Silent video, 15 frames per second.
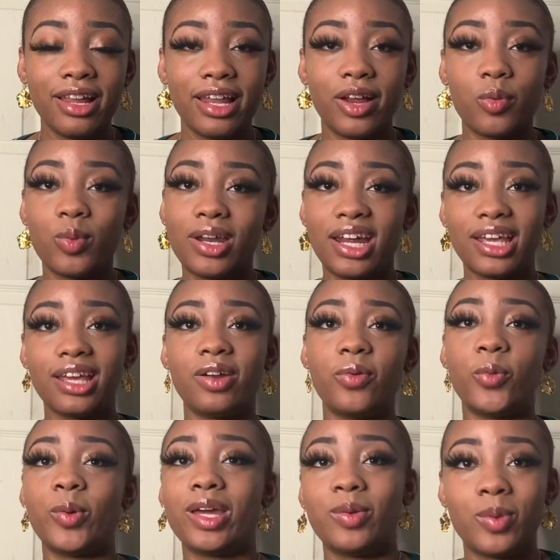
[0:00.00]
like would I get
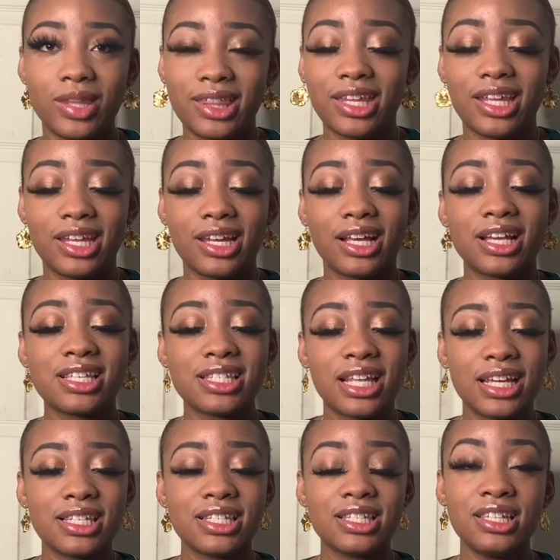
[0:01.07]
away with it? Cause
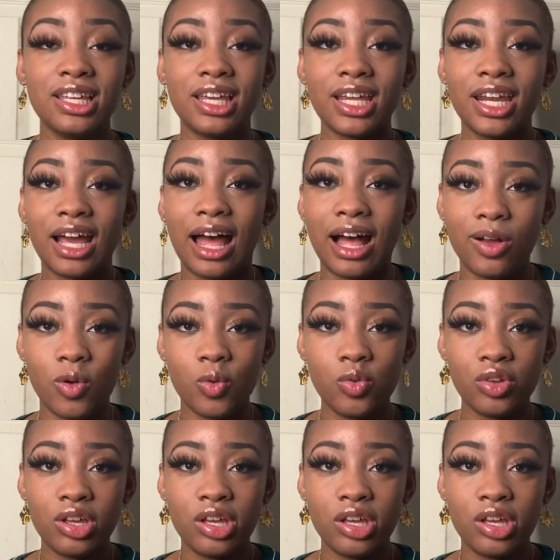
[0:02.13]
like sneaking out